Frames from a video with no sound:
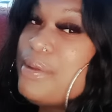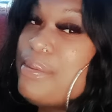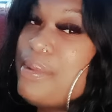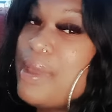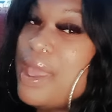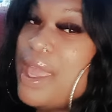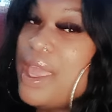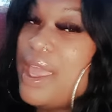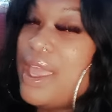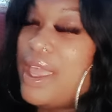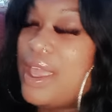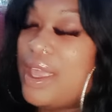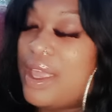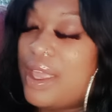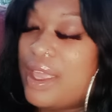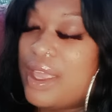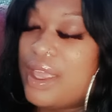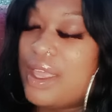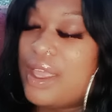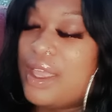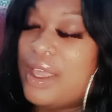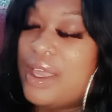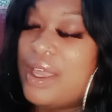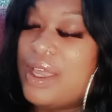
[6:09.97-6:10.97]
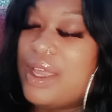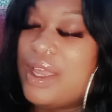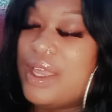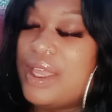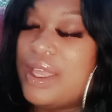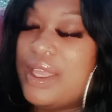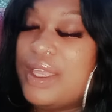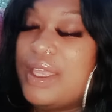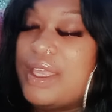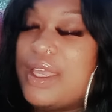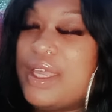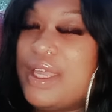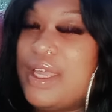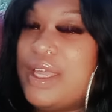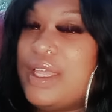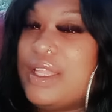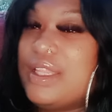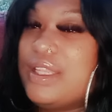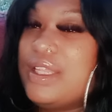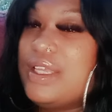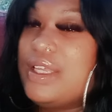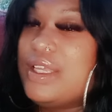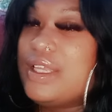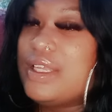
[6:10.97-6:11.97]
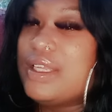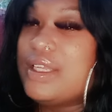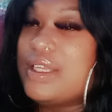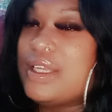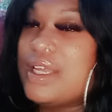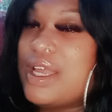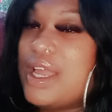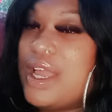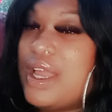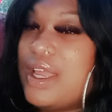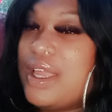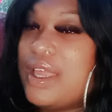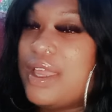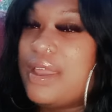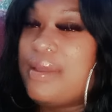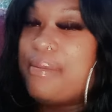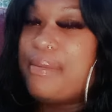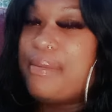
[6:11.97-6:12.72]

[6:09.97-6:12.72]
back. Yeah, look, I can't